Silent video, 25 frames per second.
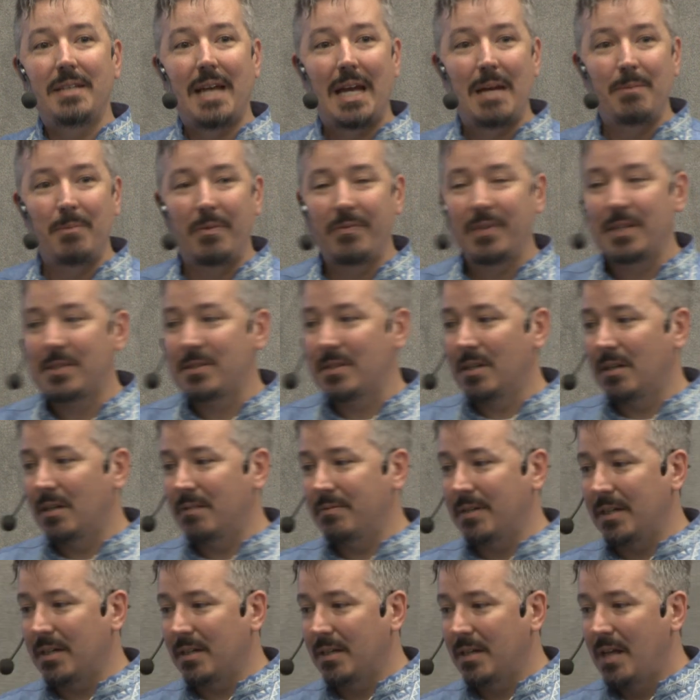the name of the
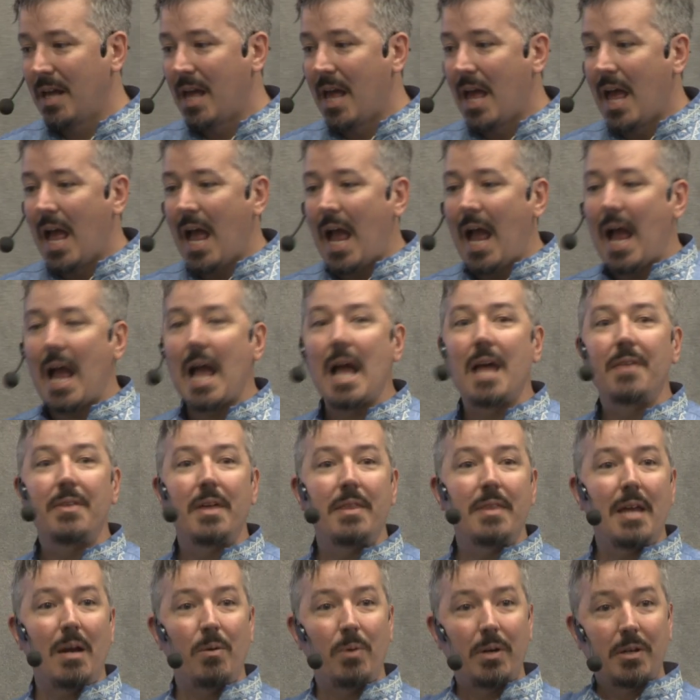server,
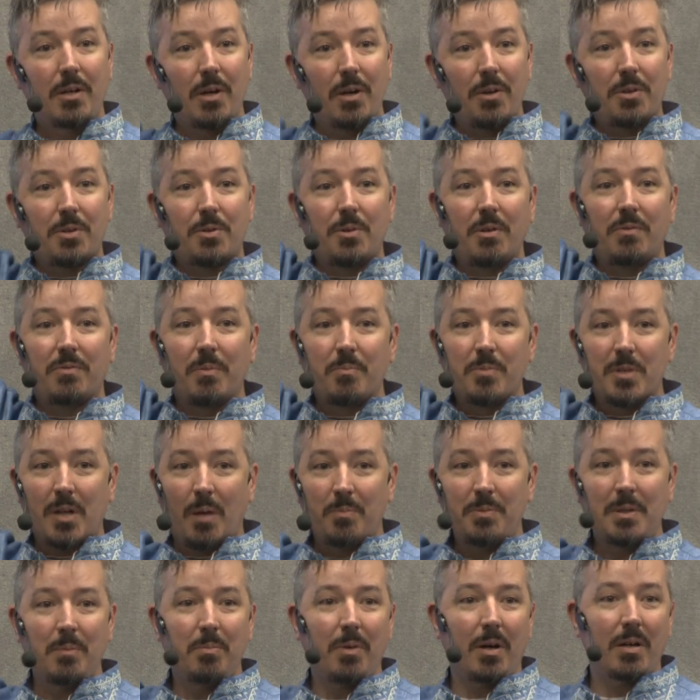and then they would go through from
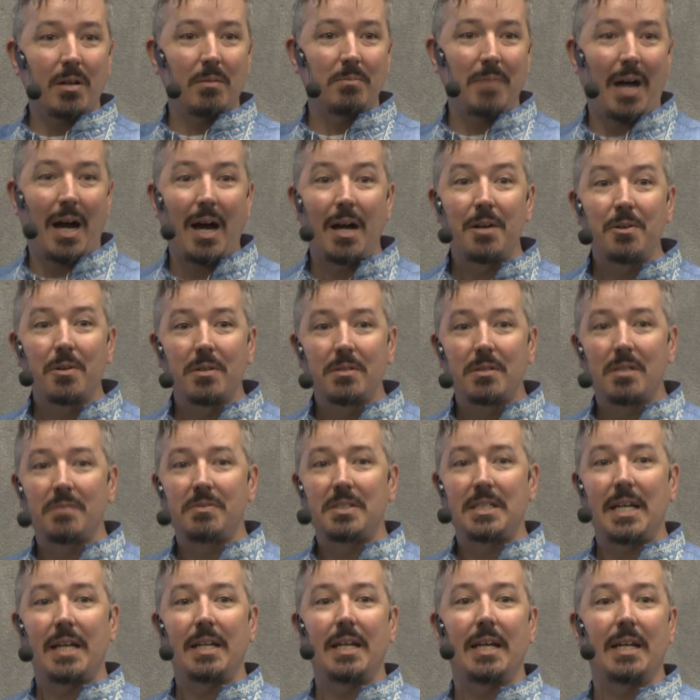top to bottom hundreds
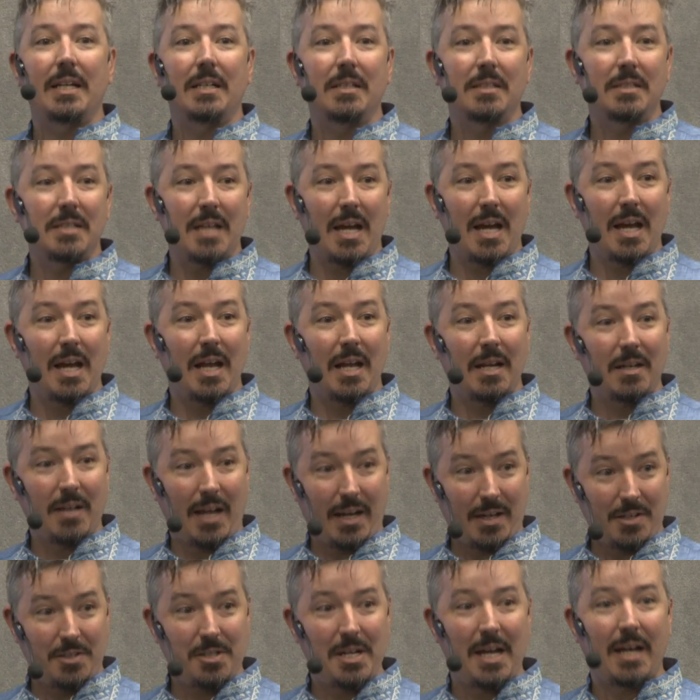of settings and
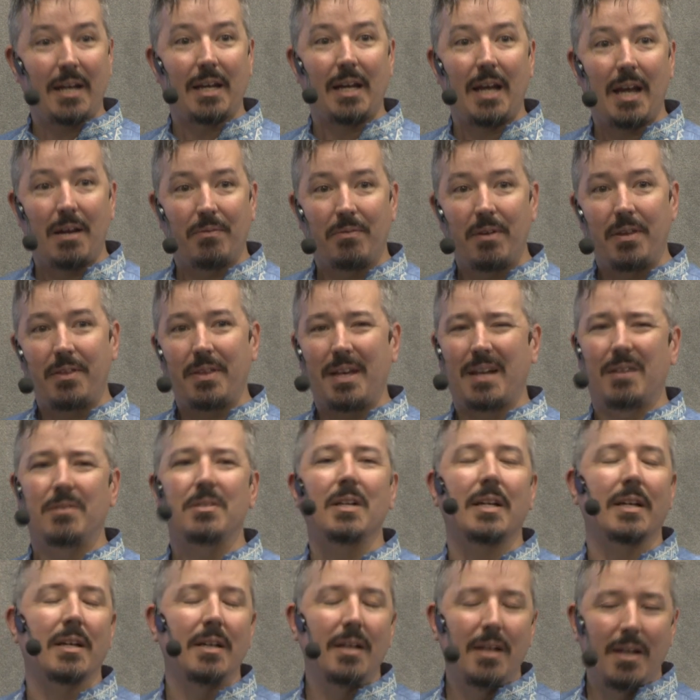like check everything. It
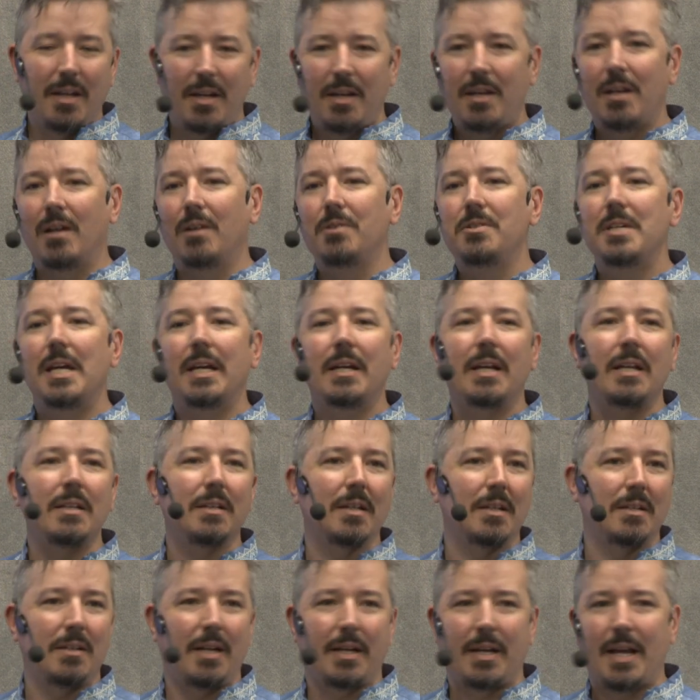was like, you know,
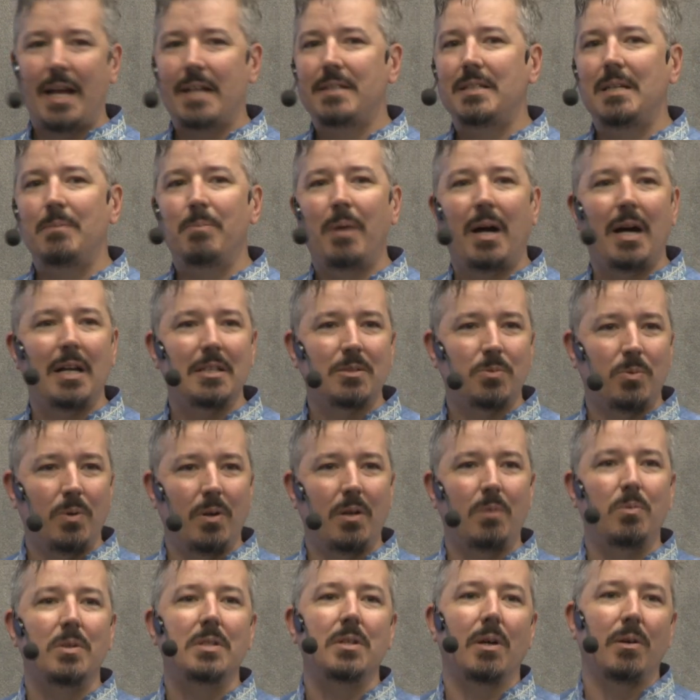checking that like Etsy
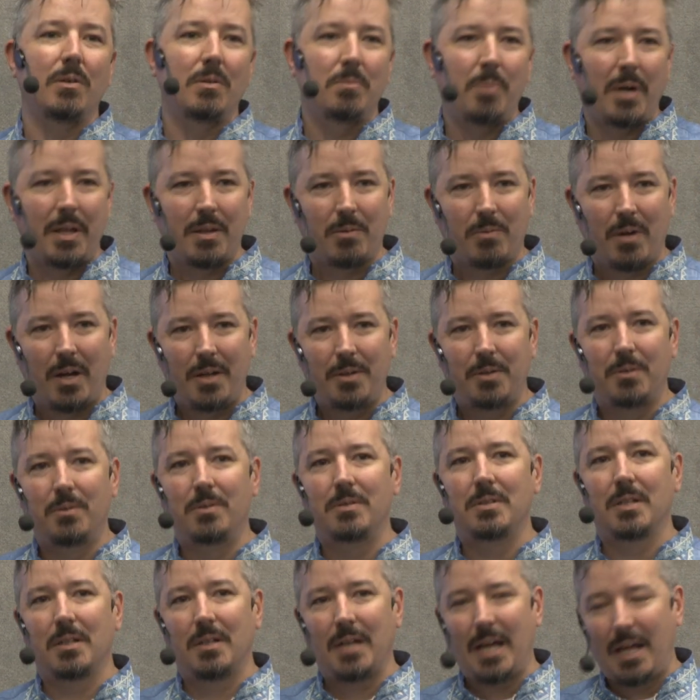password was owned by the right
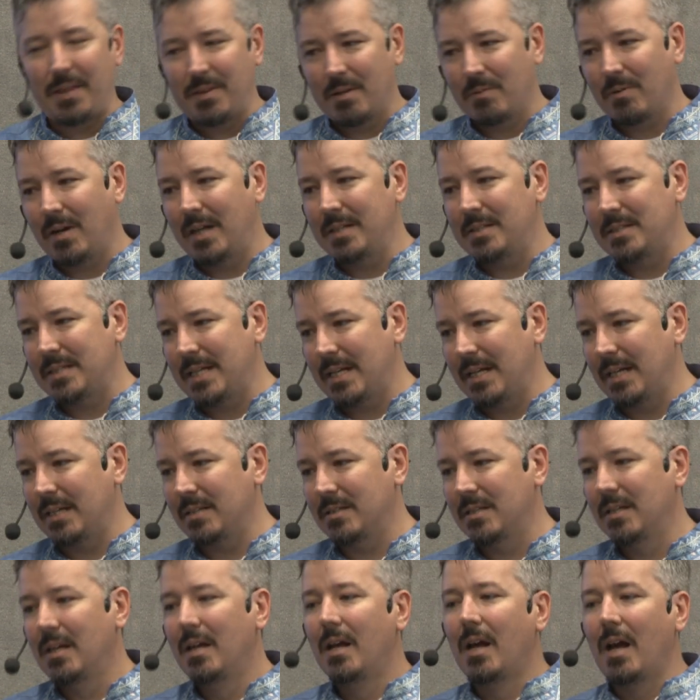user, had the right
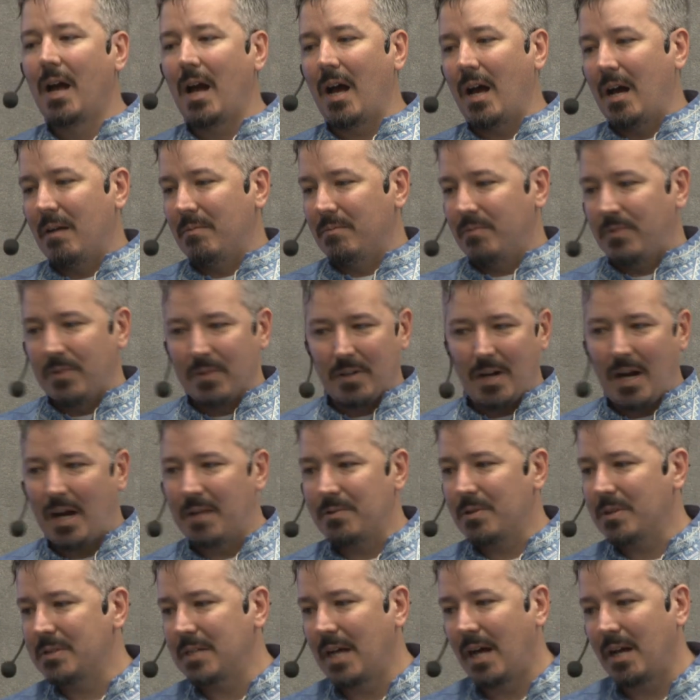settings for
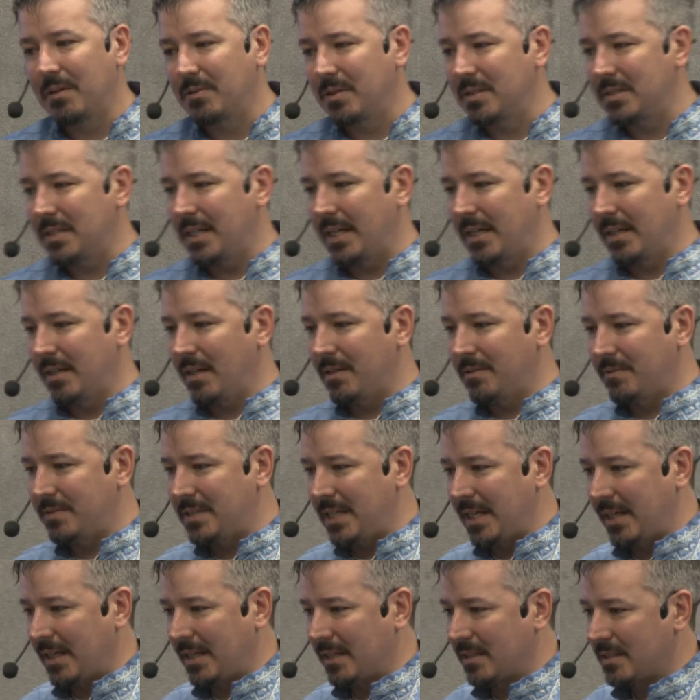hundreds of
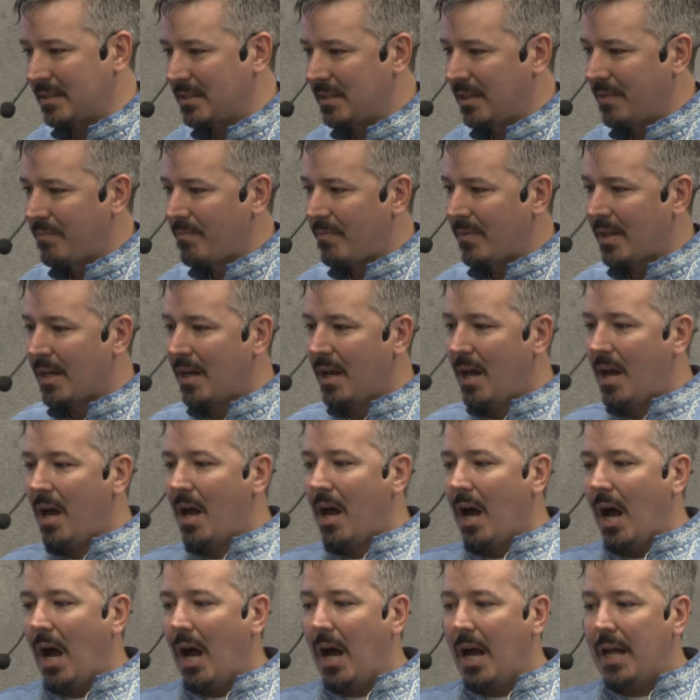settings.
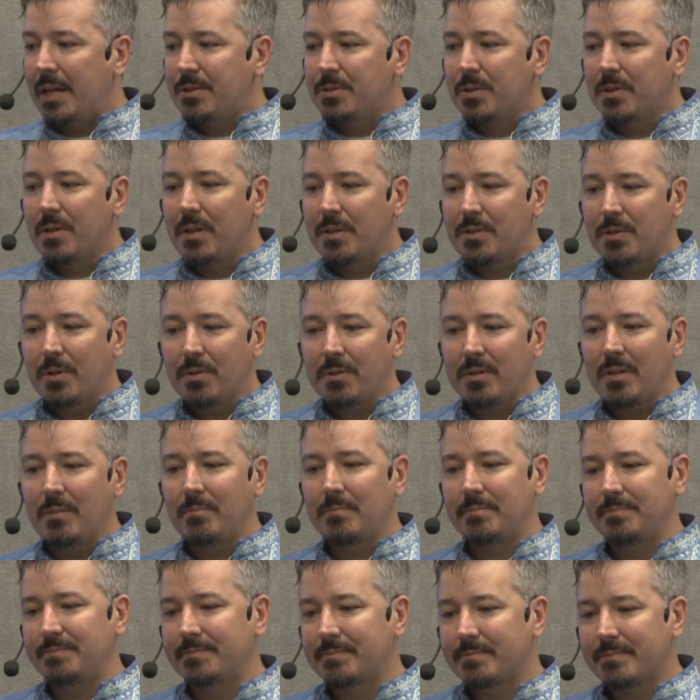And so it took
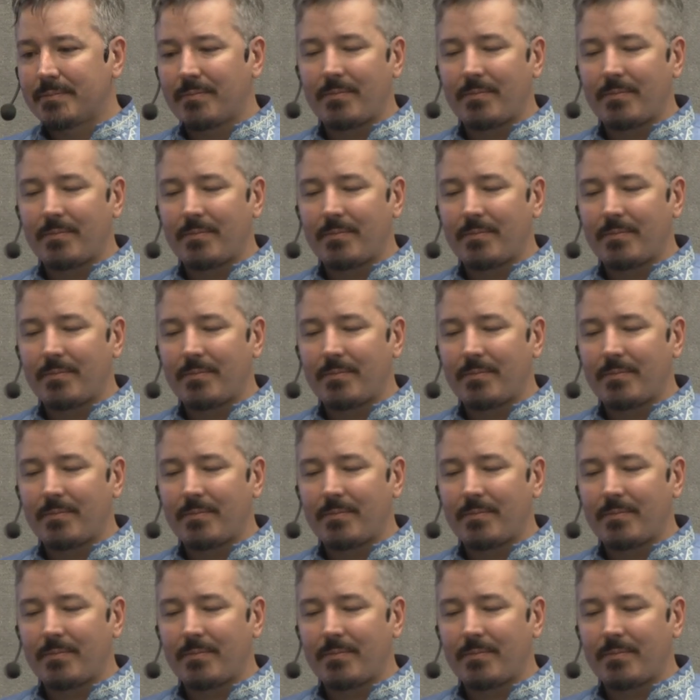them